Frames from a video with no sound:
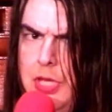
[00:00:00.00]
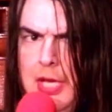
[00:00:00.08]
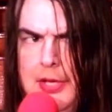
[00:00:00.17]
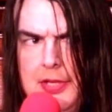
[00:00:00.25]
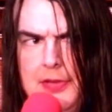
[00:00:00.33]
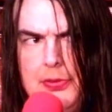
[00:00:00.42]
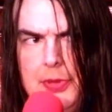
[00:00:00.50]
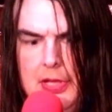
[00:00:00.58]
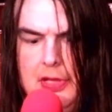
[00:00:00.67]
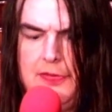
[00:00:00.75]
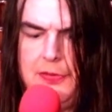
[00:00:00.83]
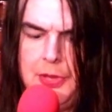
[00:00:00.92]
to 3
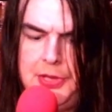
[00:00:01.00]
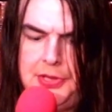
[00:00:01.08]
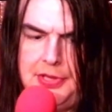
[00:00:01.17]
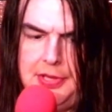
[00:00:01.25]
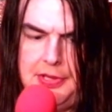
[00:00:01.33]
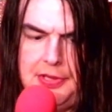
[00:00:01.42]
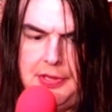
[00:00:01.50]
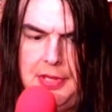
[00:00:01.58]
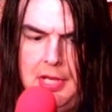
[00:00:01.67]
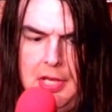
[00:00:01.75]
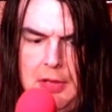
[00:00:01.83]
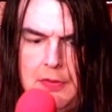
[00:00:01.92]
affordances
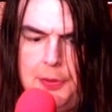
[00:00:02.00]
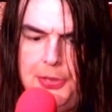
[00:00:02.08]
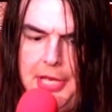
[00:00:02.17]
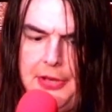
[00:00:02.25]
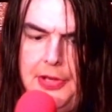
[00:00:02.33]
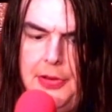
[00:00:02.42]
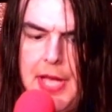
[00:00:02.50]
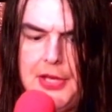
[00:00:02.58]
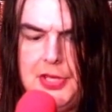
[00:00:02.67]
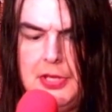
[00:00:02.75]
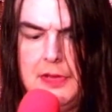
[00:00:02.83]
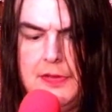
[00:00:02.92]
for player
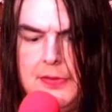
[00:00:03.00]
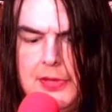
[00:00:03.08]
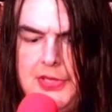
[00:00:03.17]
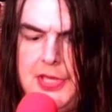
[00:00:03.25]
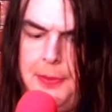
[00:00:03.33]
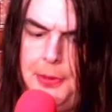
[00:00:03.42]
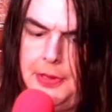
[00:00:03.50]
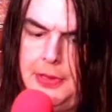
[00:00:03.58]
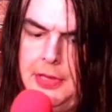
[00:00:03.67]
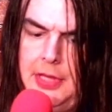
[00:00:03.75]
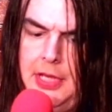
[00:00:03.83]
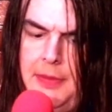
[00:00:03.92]
interaction. For example,
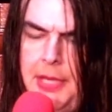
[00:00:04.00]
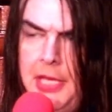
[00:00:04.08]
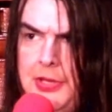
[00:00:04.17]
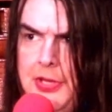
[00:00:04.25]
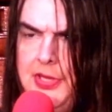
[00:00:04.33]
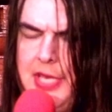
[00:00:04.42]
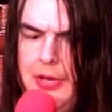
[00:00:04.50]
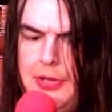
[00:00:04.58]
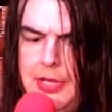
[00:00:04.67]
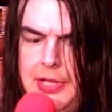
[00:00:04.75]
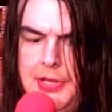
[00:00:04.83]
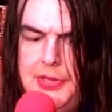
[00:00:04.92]
Painter's Tower
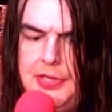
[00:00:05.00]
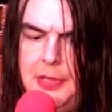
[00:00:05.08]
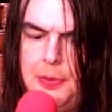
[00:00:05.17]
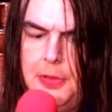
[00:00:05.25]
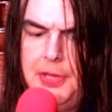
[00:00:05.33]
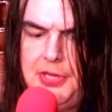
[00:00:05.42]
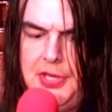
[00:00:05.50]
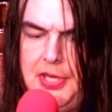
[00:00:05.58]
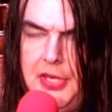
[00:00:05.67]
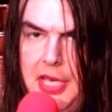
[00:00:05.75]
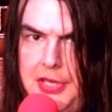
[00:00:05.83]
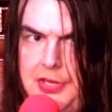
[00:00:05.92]
in Super Mystic
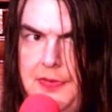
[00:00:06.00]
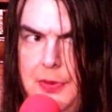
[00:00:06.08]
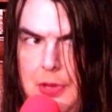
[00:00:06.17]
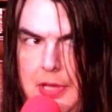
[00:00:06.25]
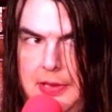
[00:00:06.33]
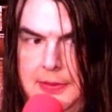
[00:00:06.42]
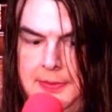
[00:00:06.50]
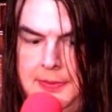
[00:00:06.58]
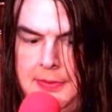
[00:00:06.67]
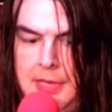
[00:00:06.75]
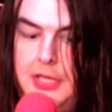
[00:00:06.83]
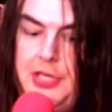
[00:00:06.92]
Knights 4,
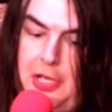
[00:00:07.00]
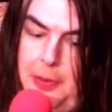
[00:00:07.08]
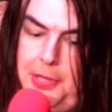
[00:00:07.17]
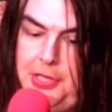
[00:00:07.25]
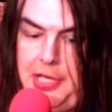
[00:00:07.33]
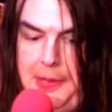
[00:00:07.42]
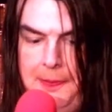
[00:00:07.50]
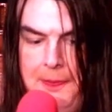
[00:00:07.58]
a JRPG.